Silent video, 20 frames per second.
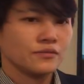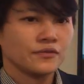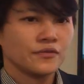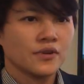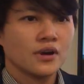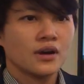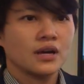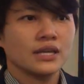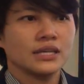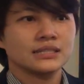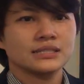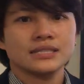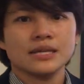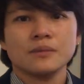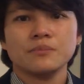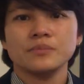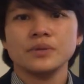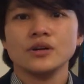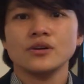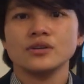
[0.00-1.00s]
for
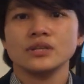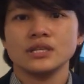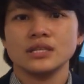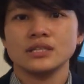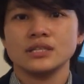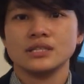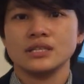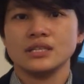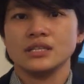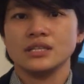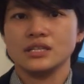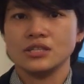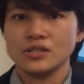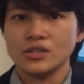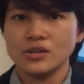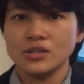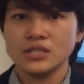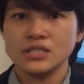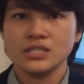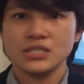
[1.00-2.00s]
example in the
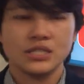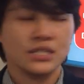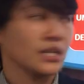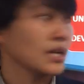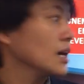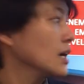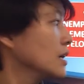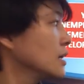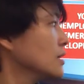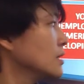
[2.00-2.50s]
Indonesia.